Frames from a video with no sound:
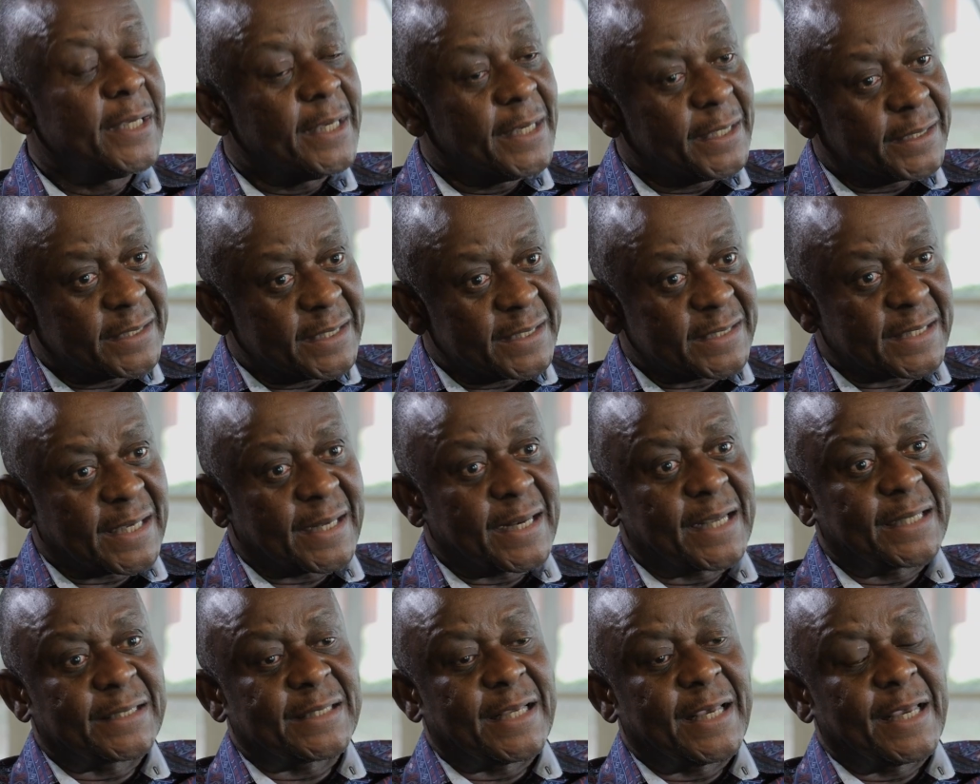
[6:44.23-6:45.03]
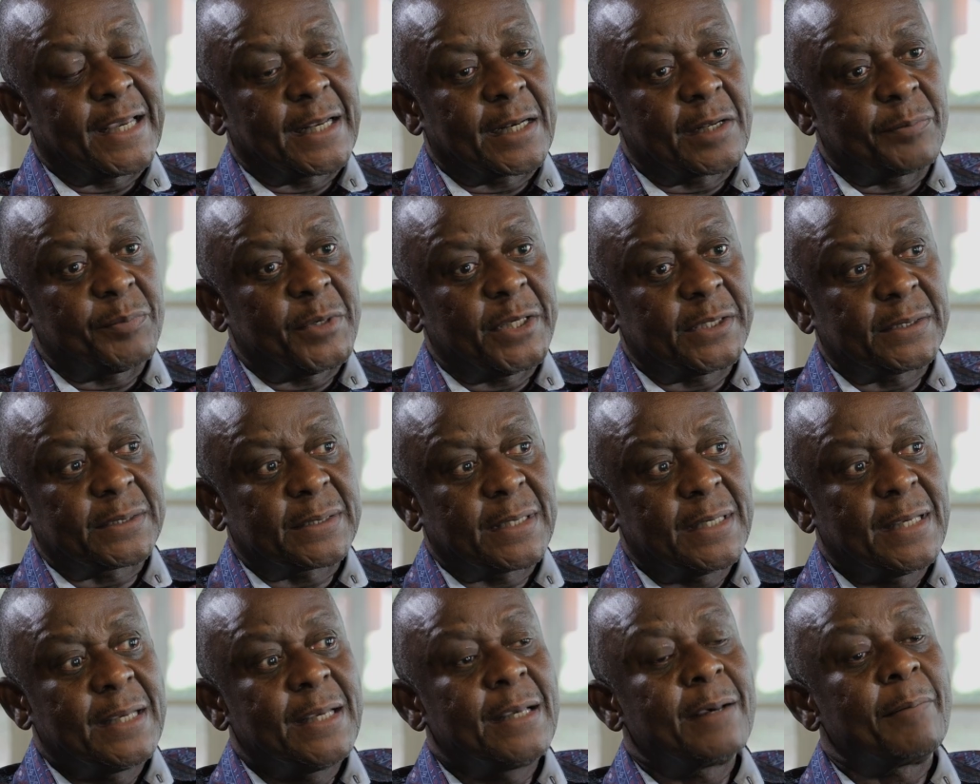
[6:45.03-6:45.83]
It is another element,
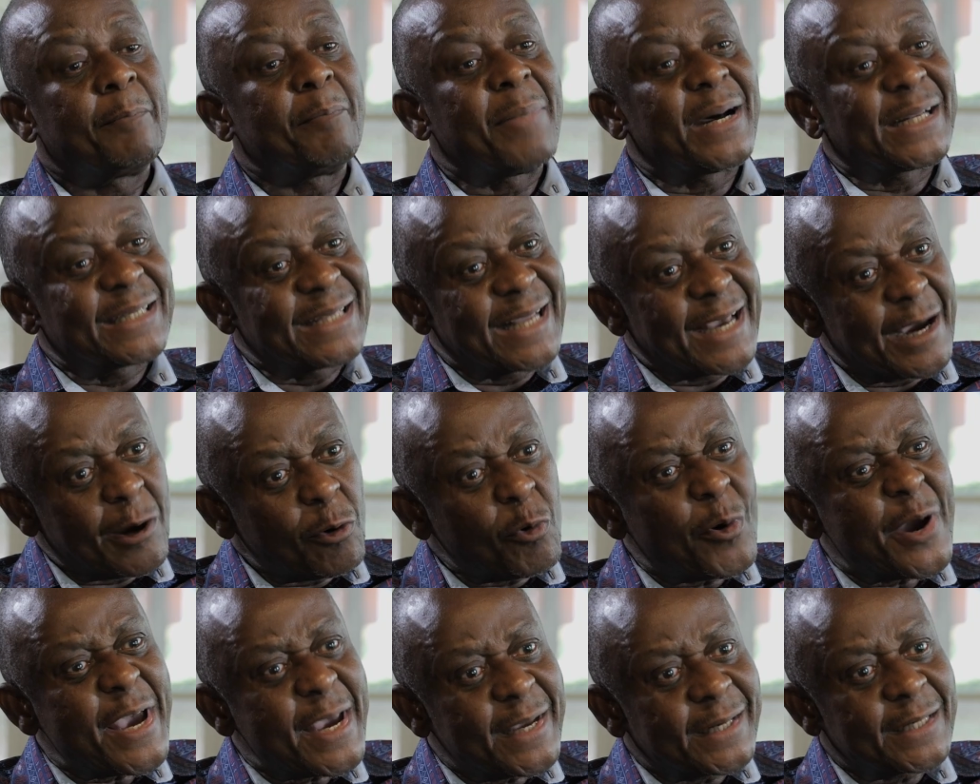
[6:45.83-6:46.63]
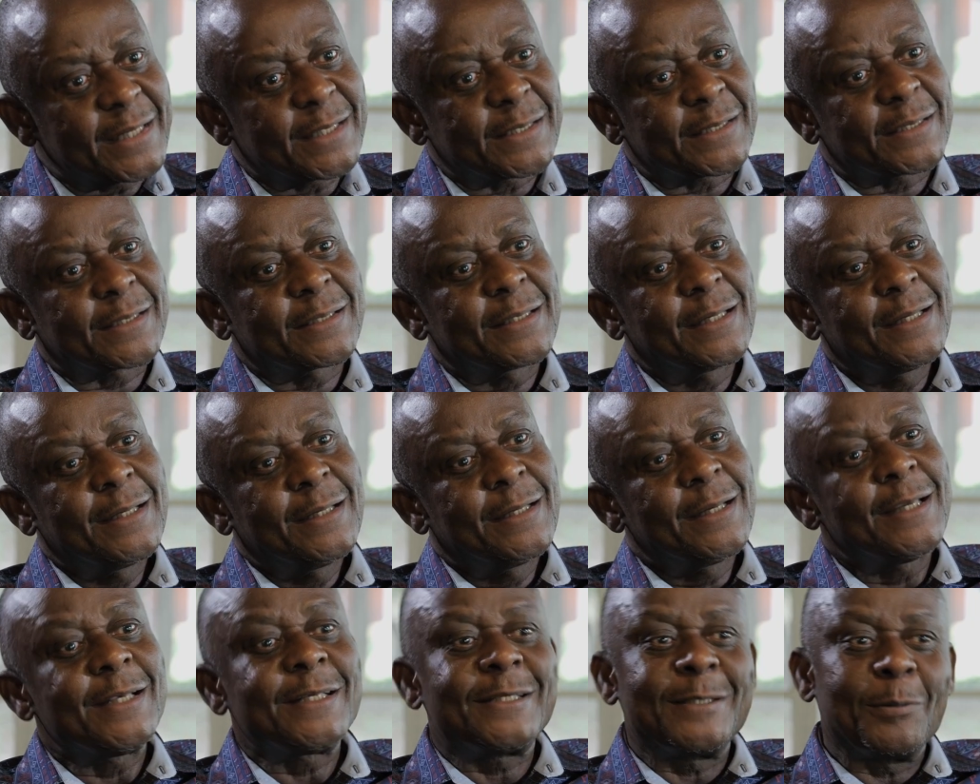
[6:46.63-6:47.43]
but the awareness
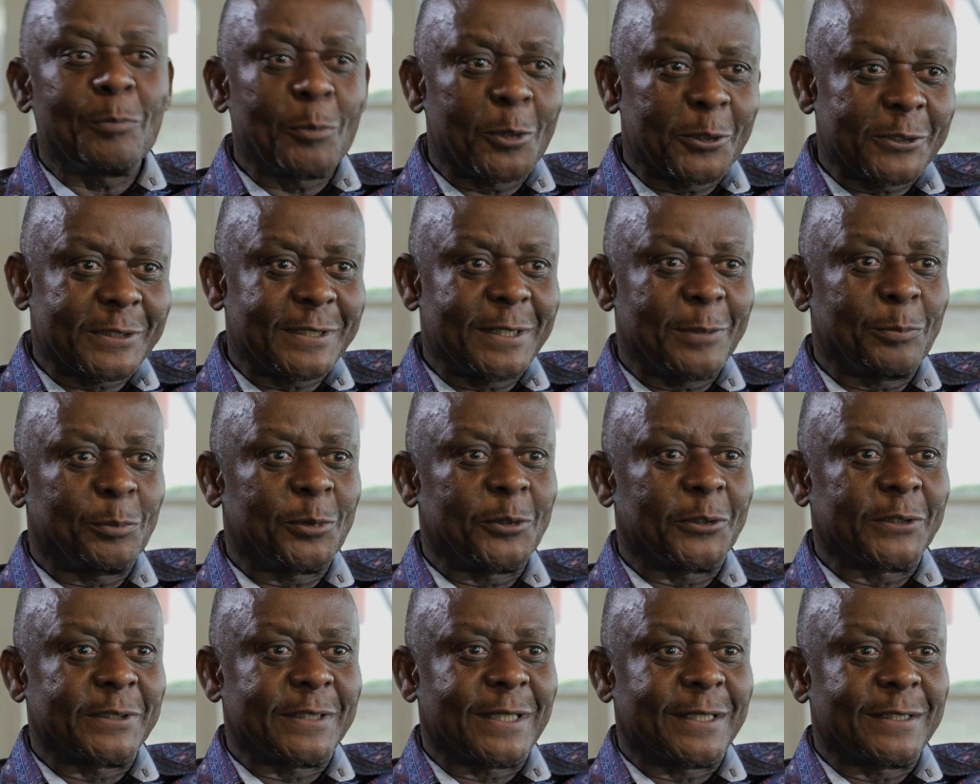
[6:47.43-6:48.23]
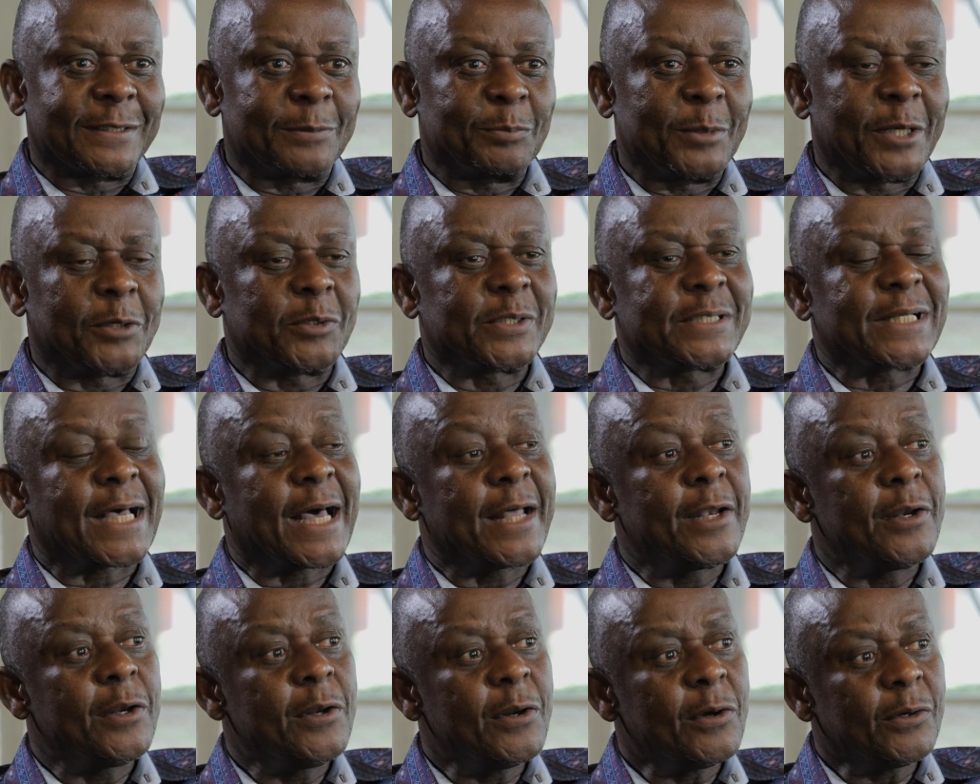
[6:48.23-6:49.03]
is the most important, because
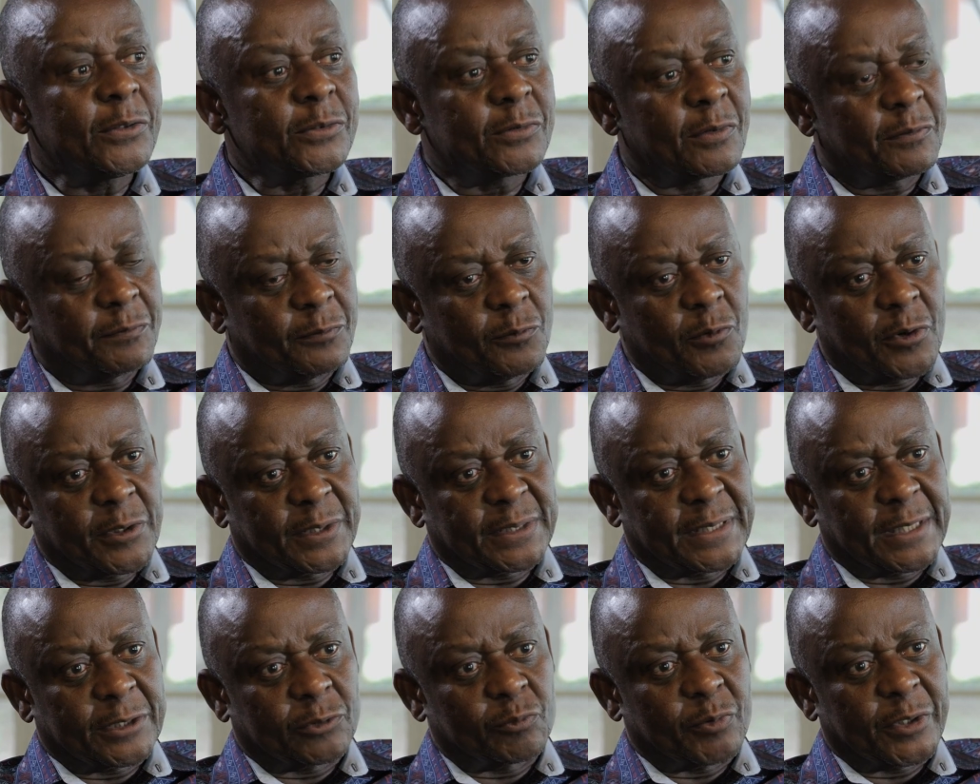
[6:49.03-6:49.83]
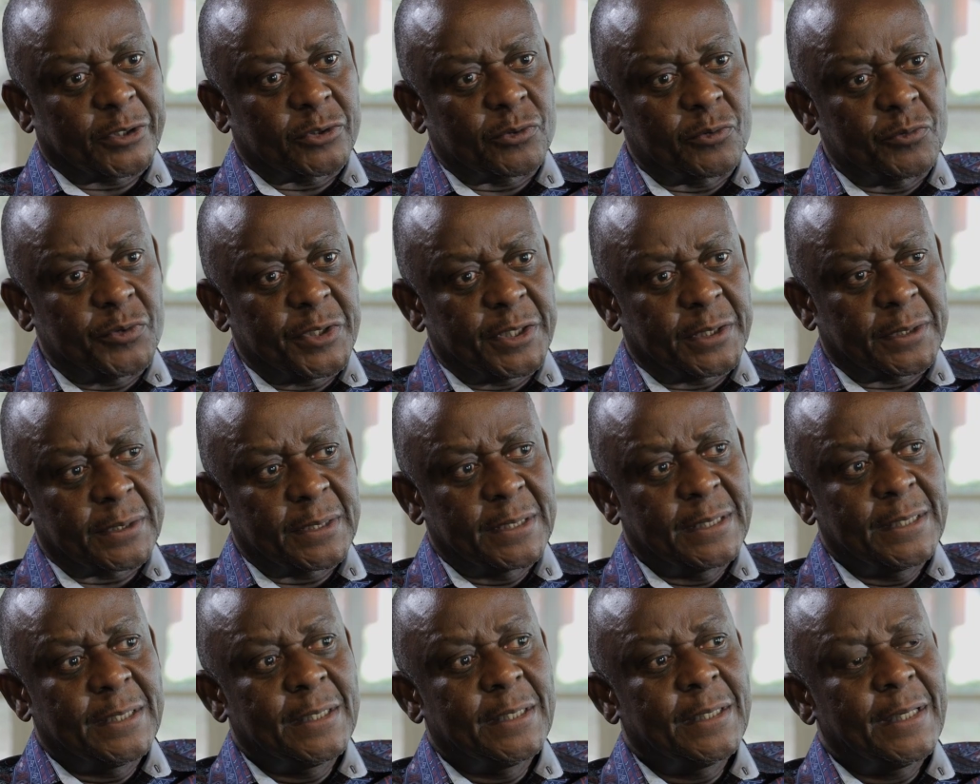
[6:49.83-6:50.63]
a lot of work that we're doing
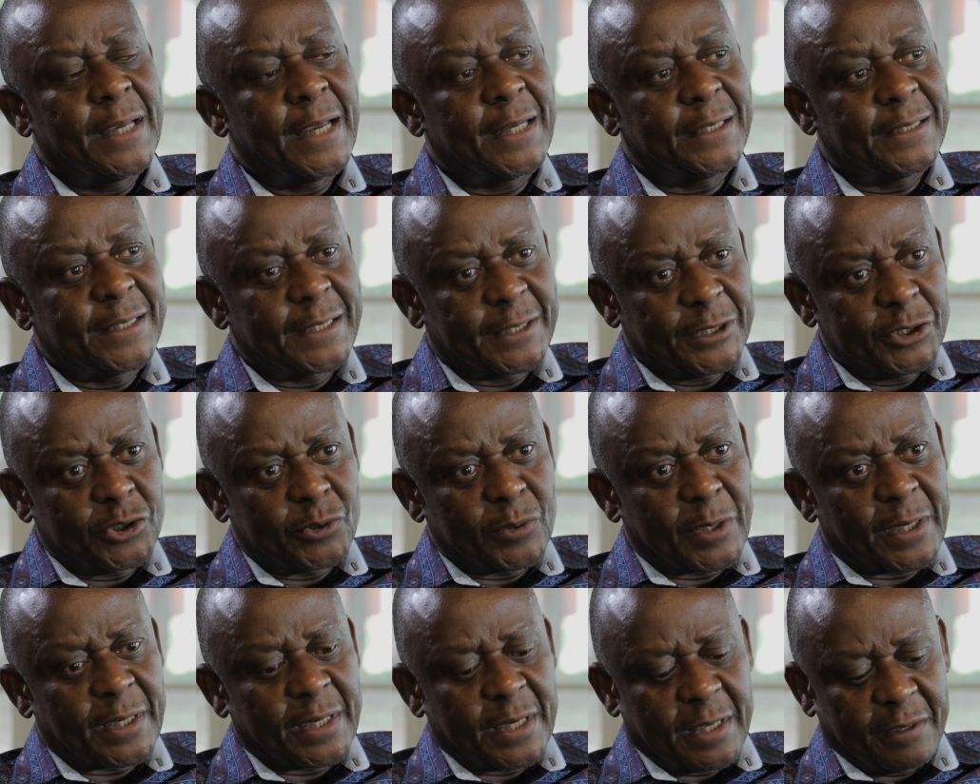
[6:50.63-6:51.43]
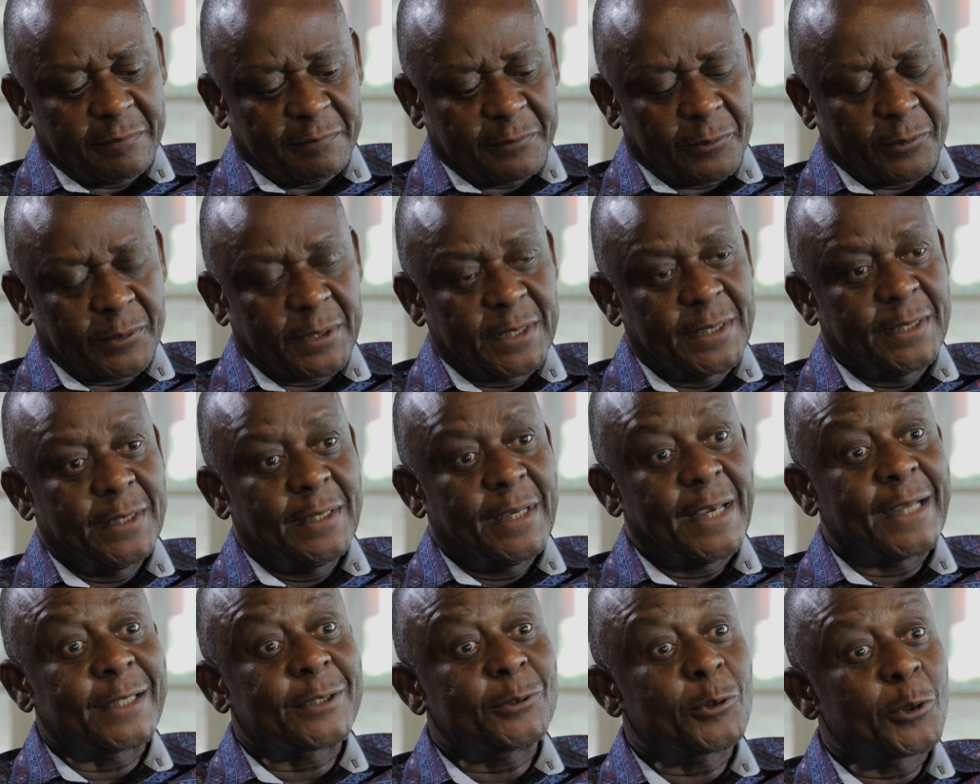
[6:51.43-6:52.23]
at the regional level,
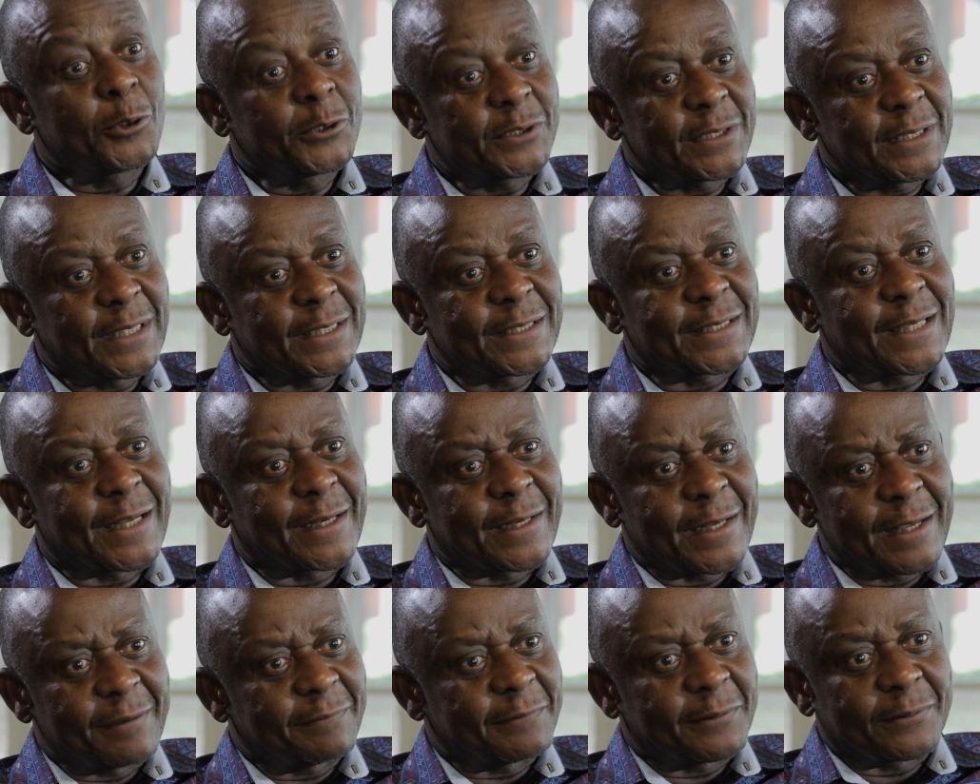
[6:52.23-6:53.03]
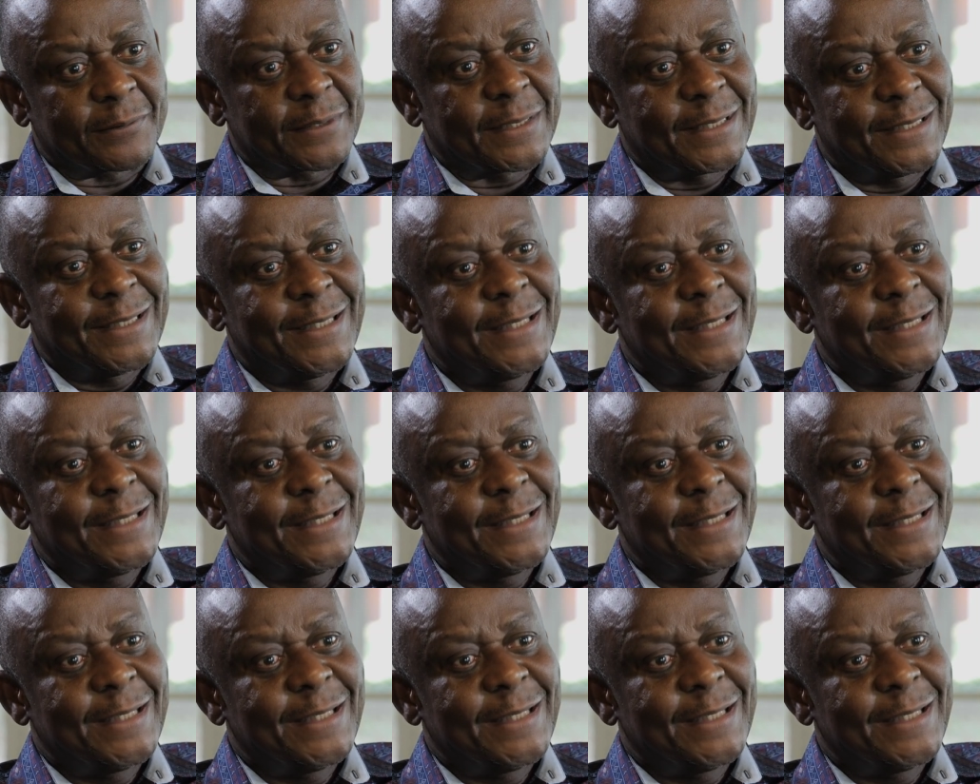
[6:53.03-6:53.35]
at continental level,